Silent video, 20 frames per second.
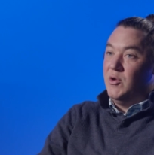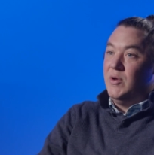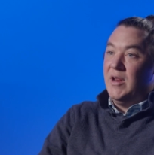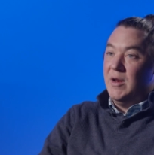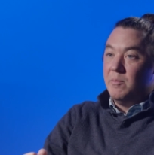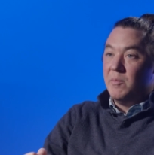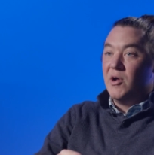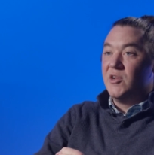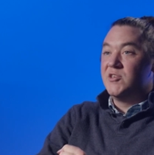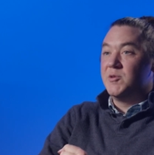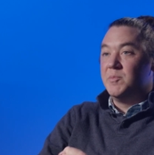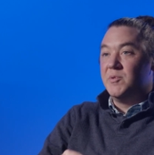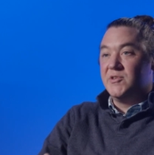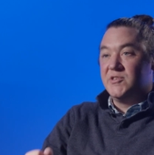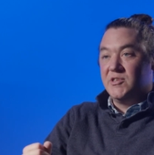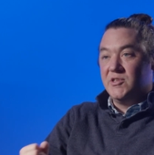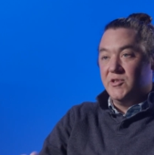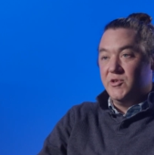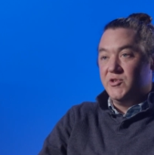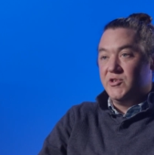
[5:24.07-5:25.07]
you need multiple
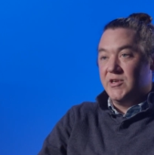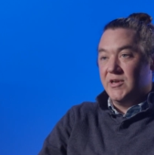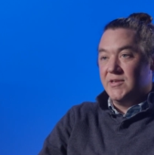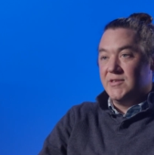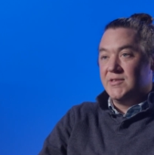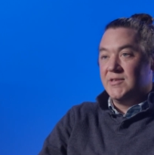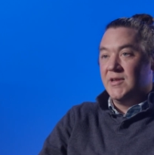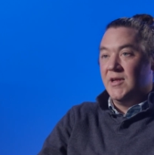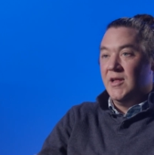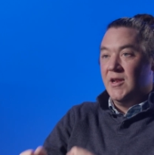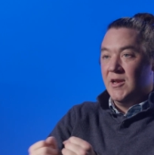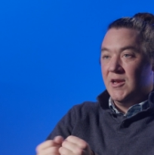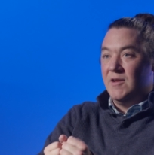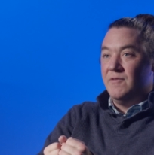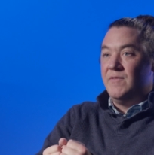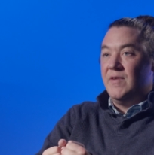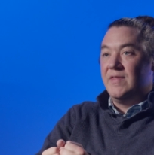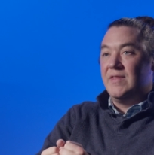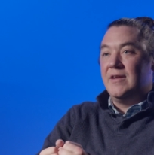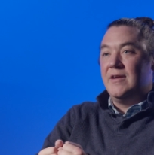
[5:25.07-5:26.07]
solutions
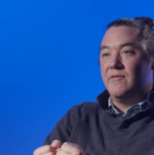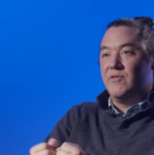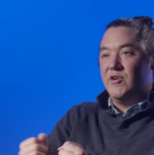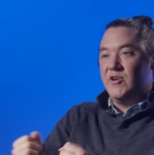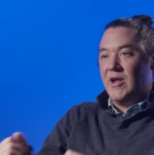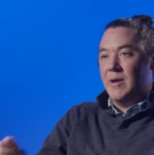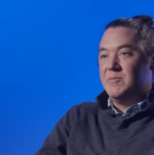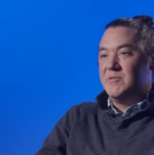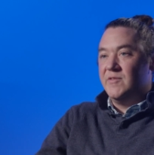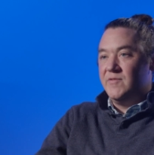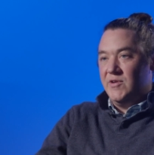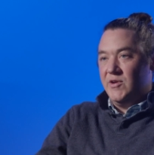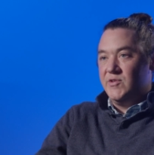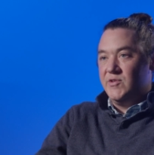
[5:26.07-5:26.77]
to fit the different types of